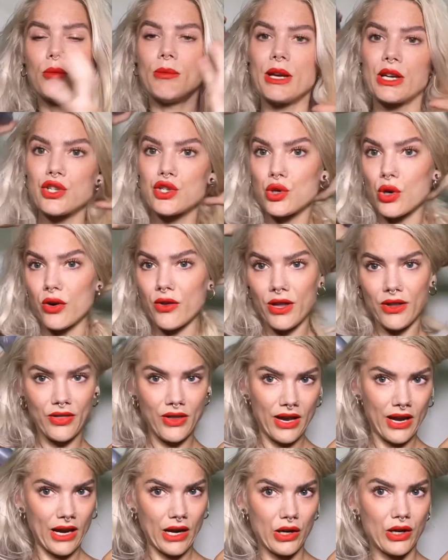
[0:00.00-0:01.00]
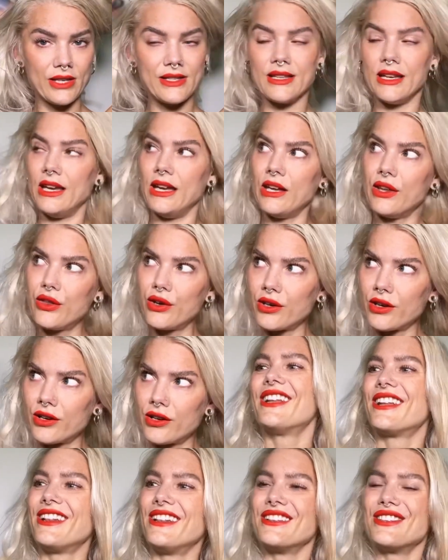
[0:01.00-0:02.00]
make sure that the hair is either
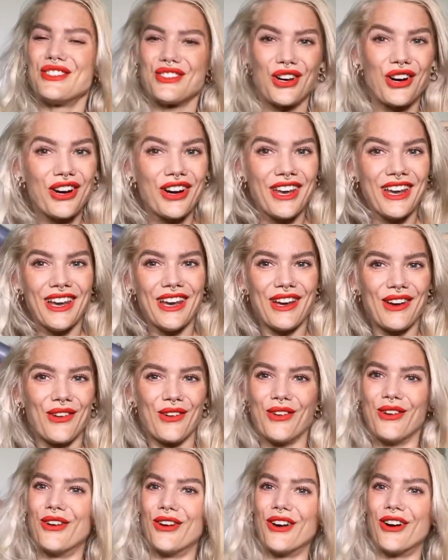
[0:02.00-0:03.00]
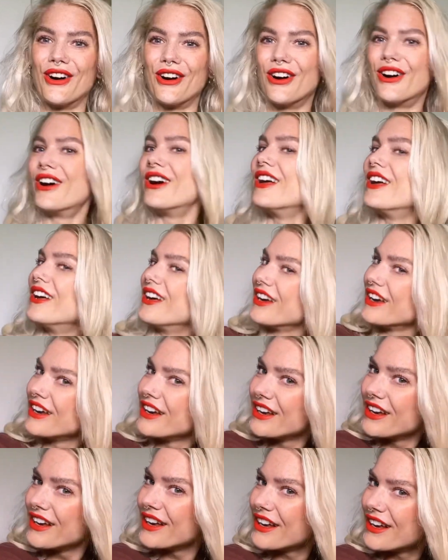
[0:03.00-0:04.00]
a little dirty or
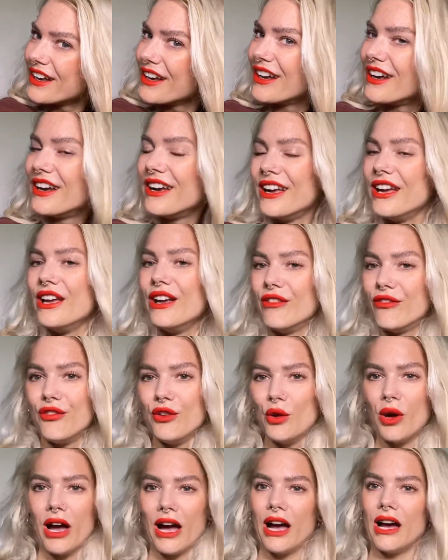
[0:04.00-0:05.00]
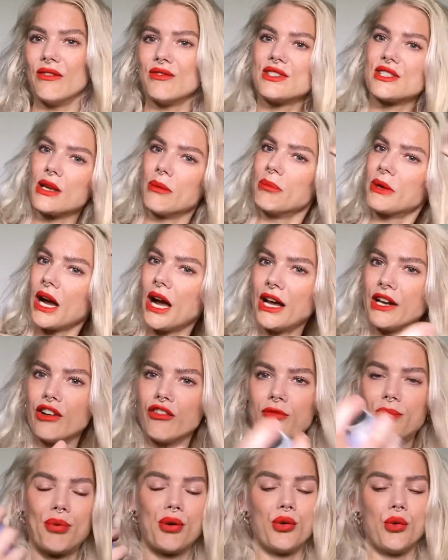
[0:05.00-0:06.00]
if you have some kind
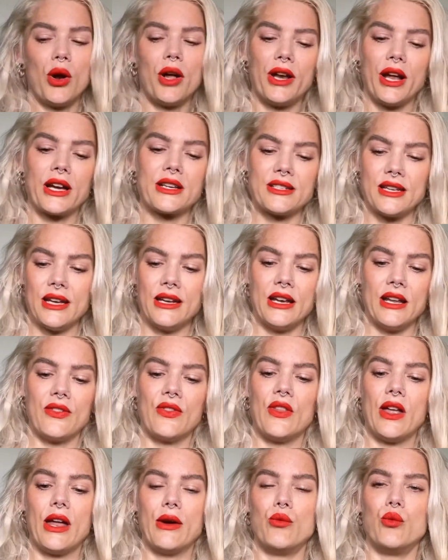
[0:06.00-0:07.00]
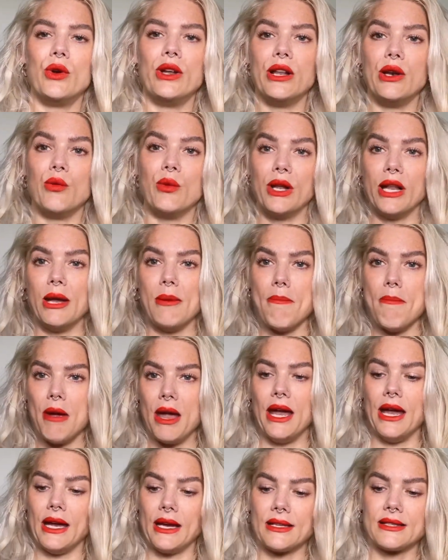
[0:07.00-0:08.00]
of product in it that really, really
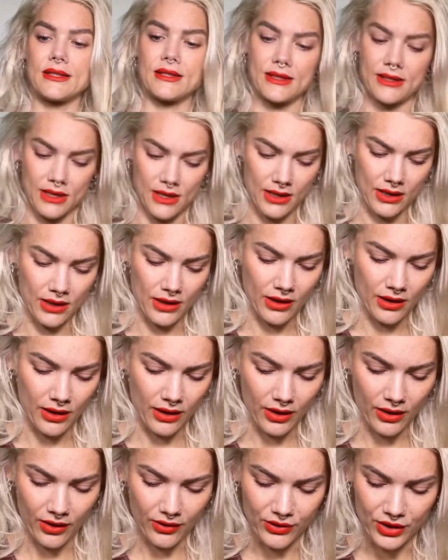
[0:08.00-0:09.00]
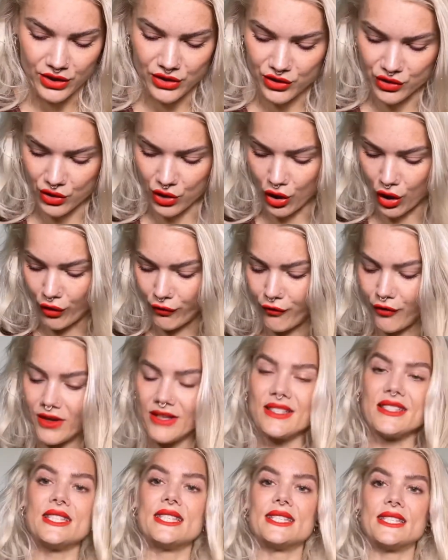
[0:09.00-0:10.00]
makes the scarf
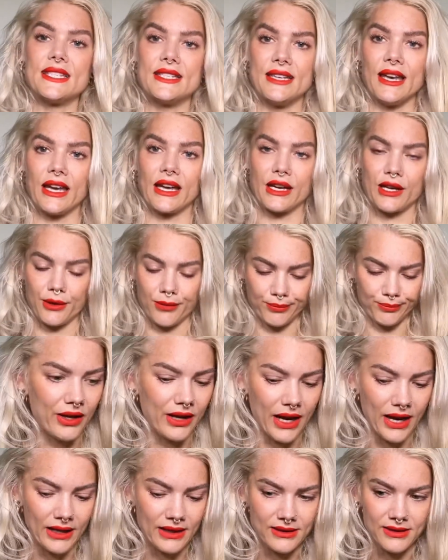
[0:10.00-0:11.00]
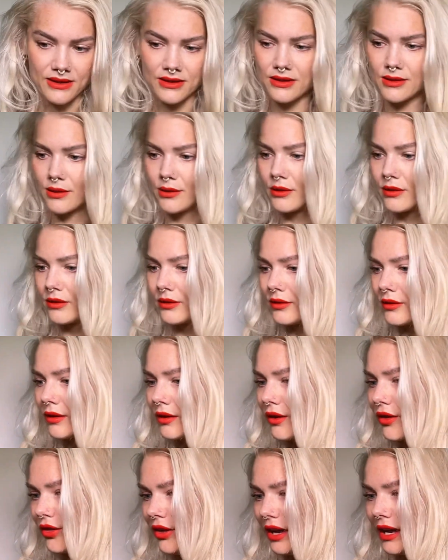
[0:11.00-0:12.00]
stick. The next
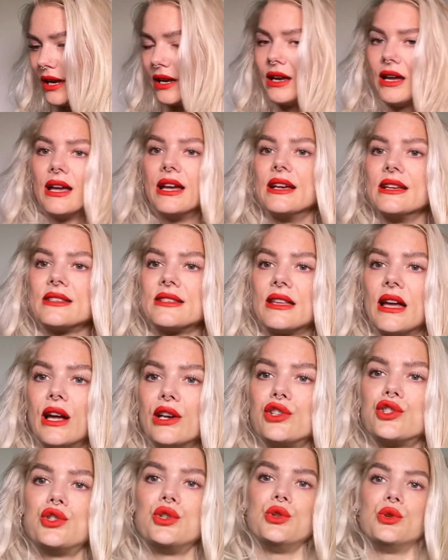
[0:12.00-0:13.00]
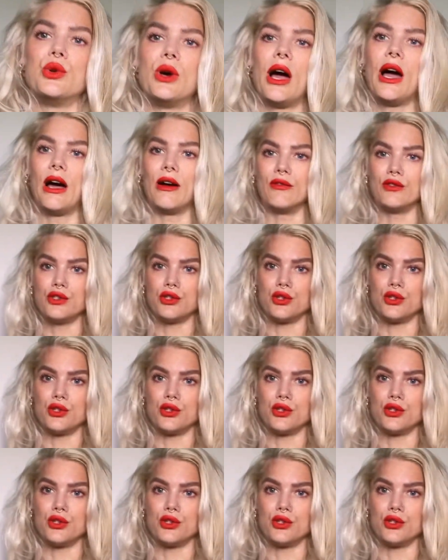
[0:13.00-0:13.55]
thing is that you have